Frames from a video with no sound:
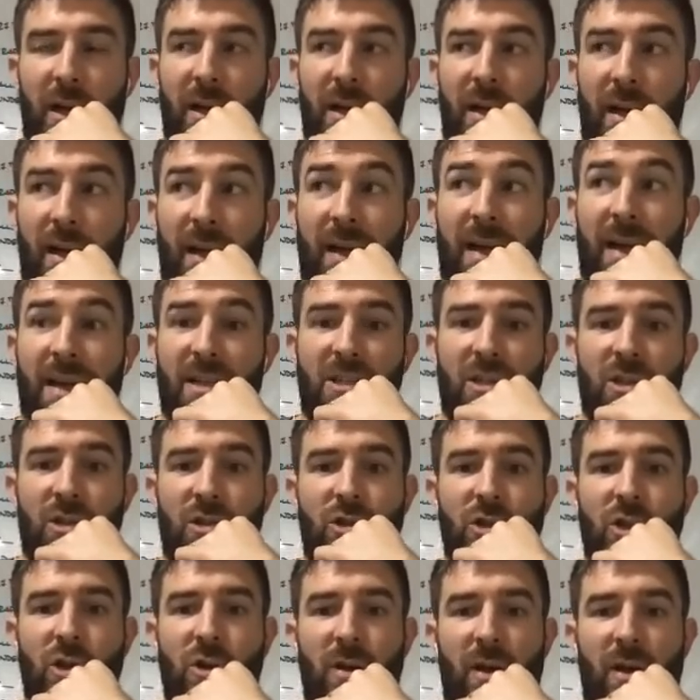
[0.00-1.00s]
less
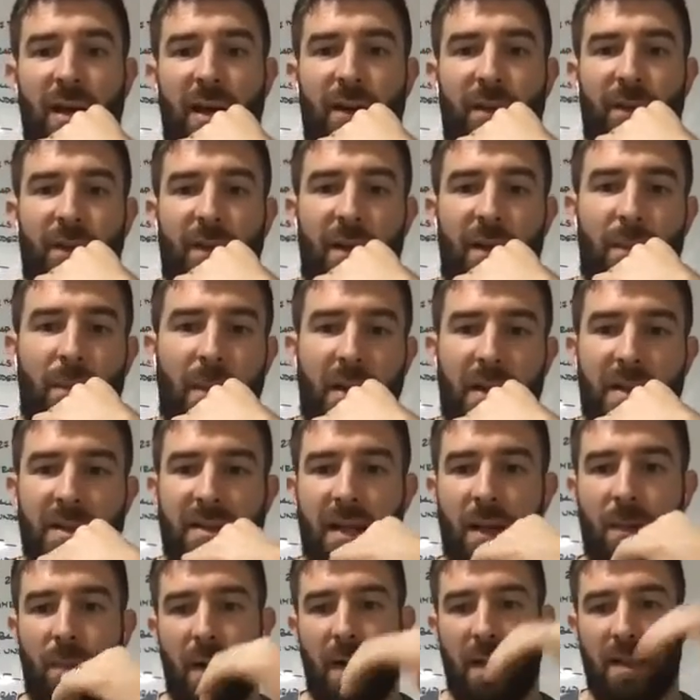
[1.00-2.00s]
enduring athlete means
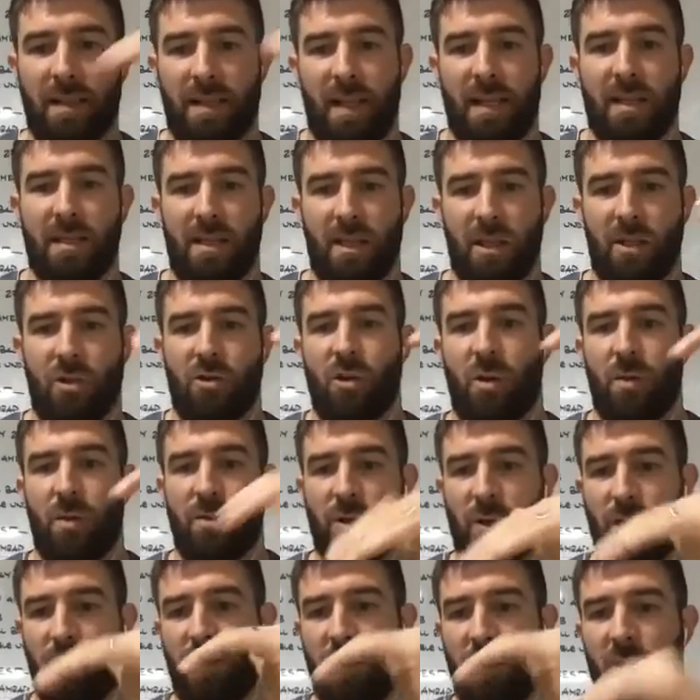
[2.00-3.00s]
that my intensity drops
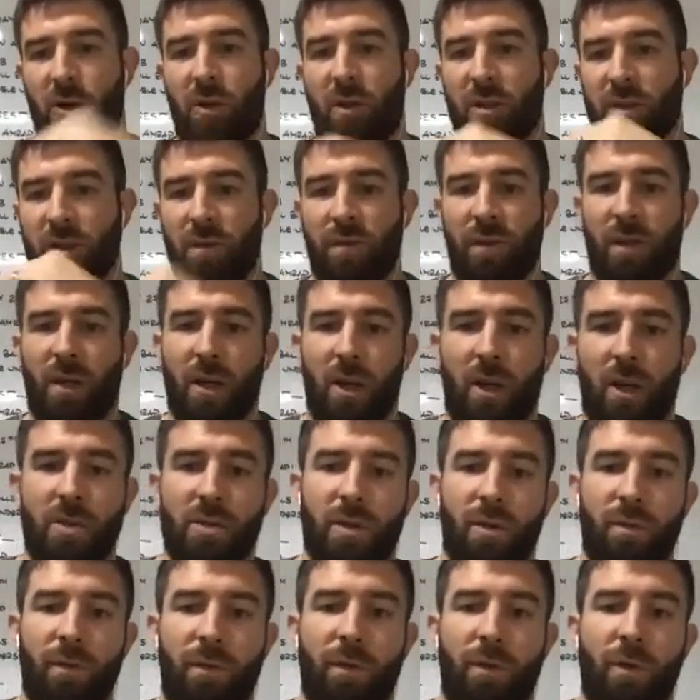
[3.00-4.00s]
off the longer something goes
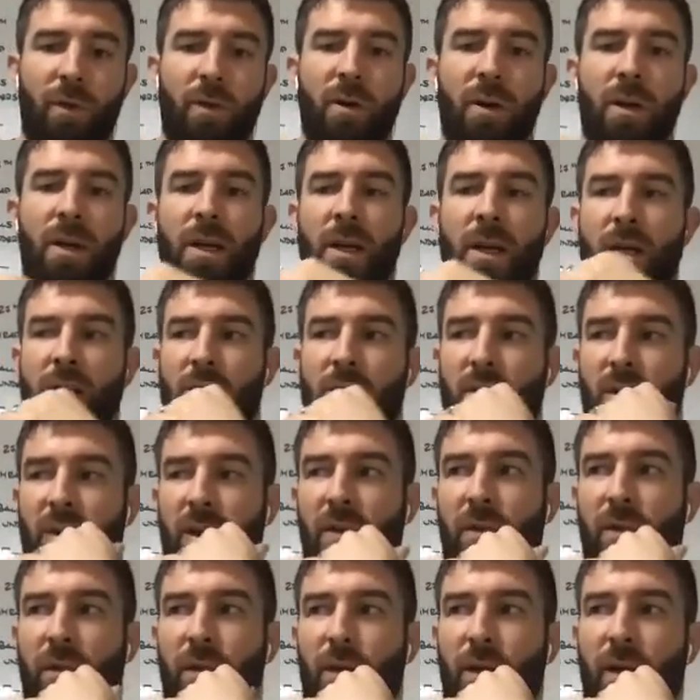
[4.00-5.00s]
on for. So I
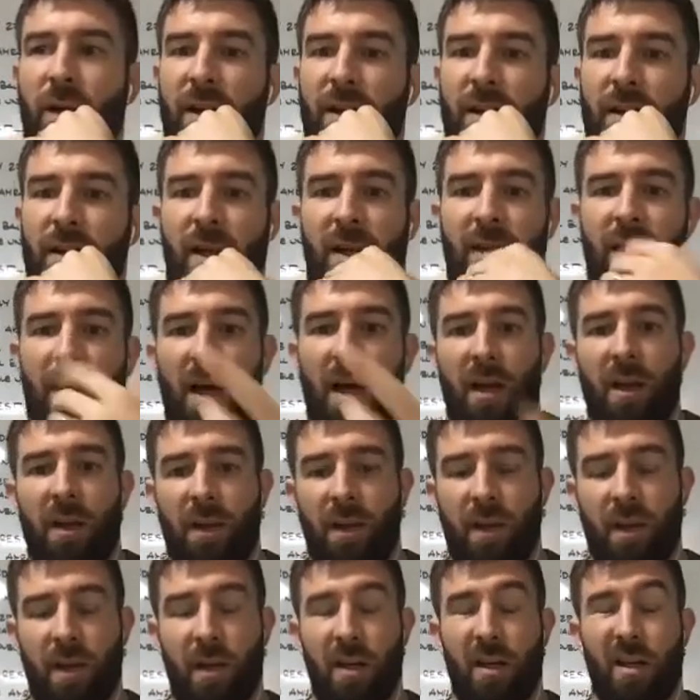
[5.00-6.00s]
don't find like that.
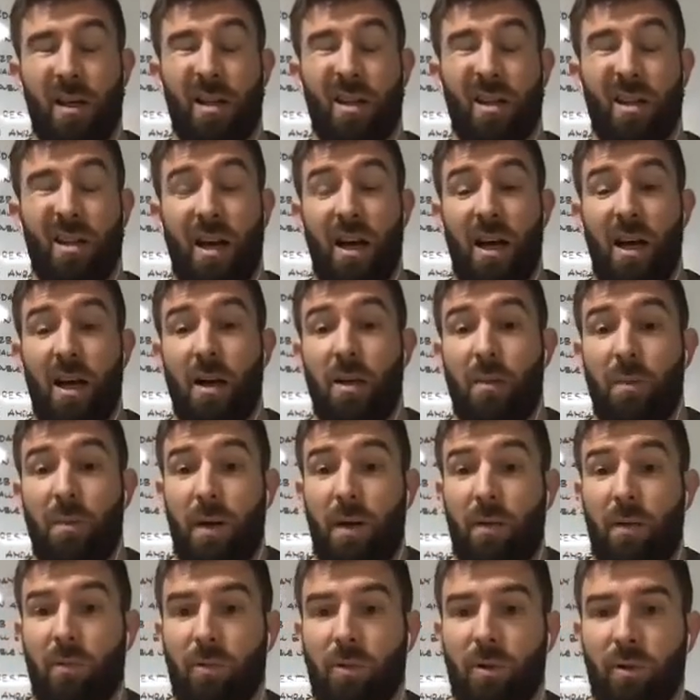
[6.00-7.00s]
The
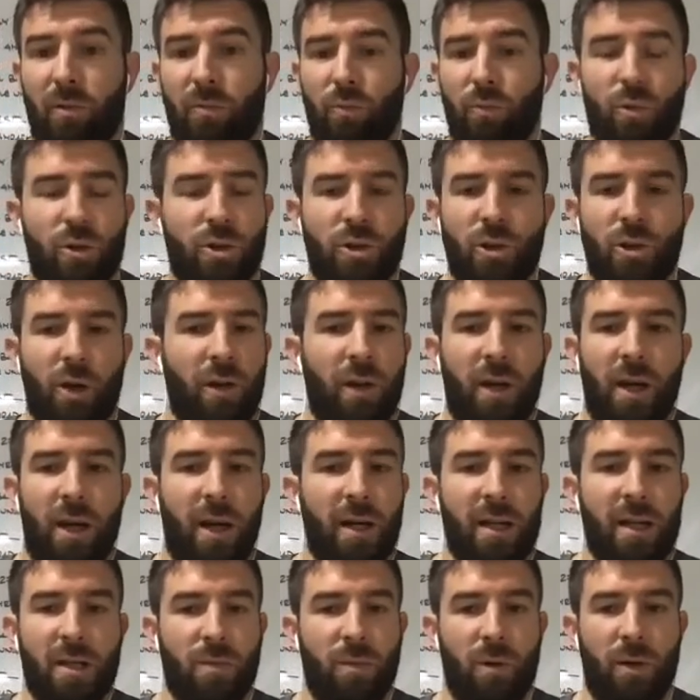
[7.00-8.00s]
Ironman one was not the
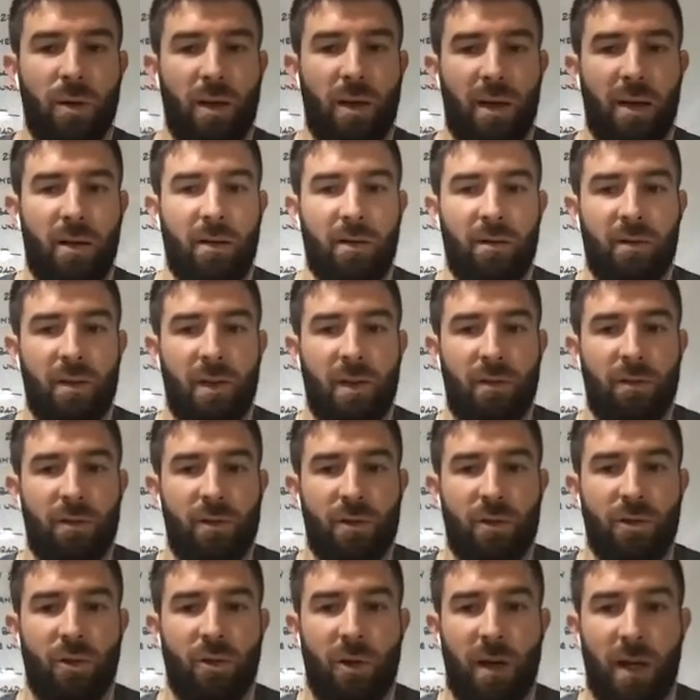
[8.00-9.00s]
hardest workout I've ever done for
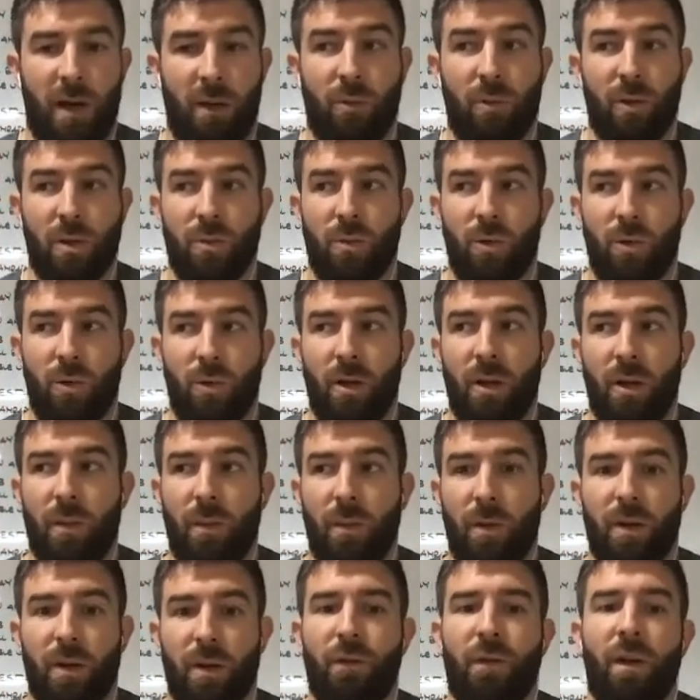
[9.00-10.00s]
sure. It was one of the
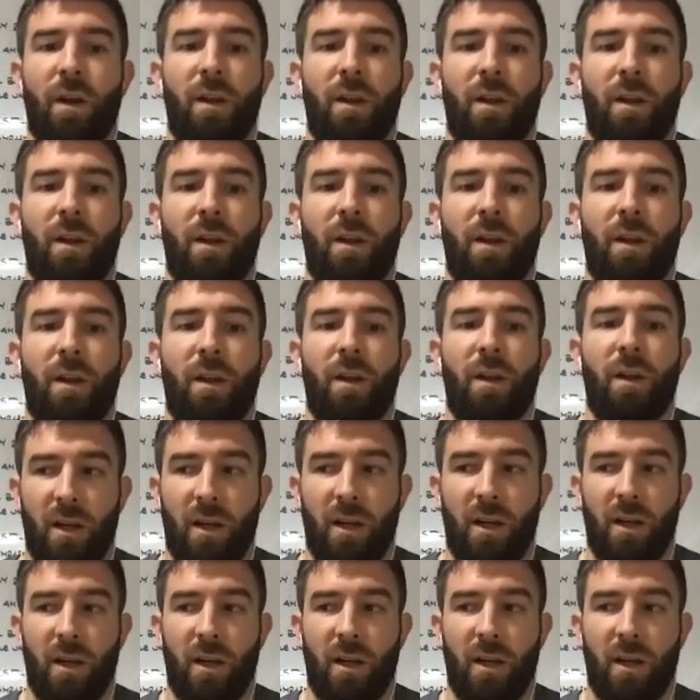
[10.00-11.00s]
most fun things I've
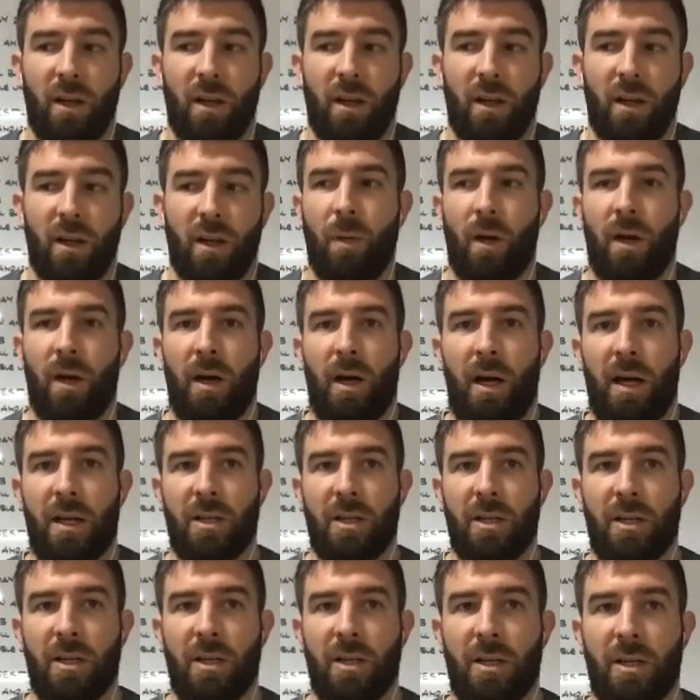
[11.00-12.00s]
done, but I
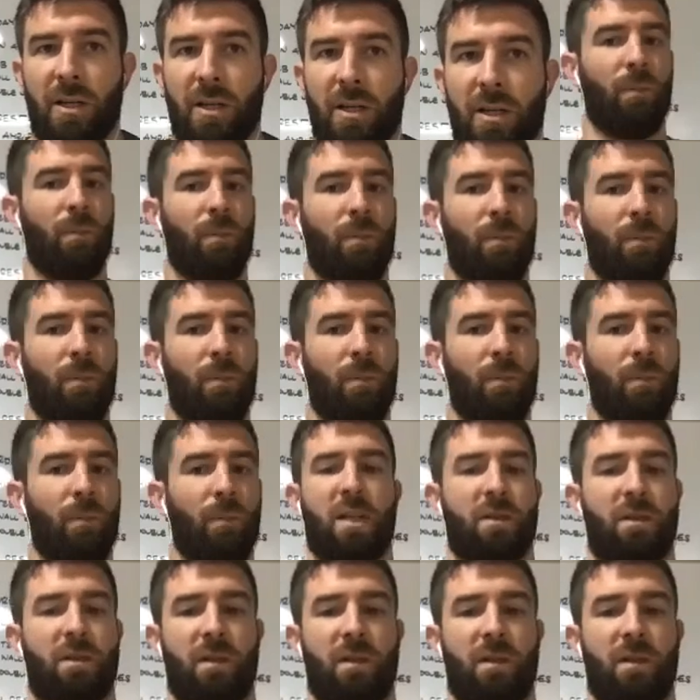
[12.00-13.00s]
just can't move that
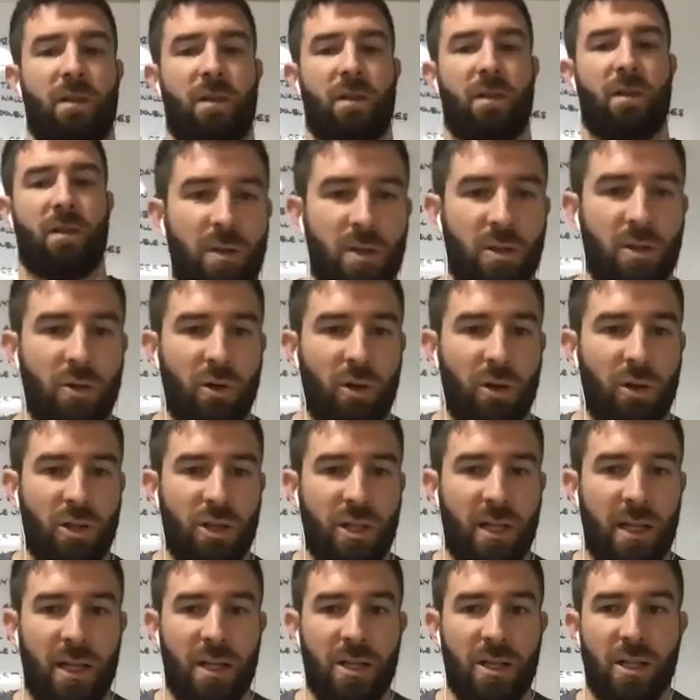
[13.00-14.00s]
fast for that long, so it's not as
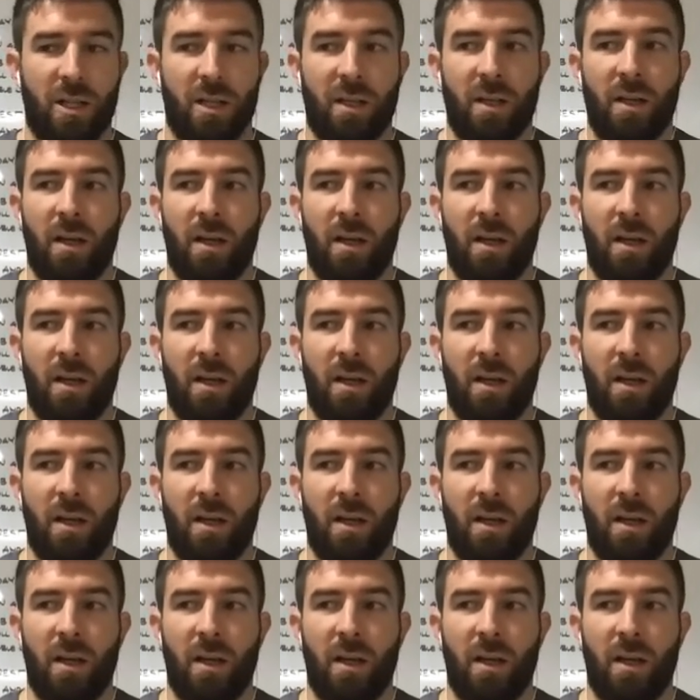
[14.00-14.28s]
challenging.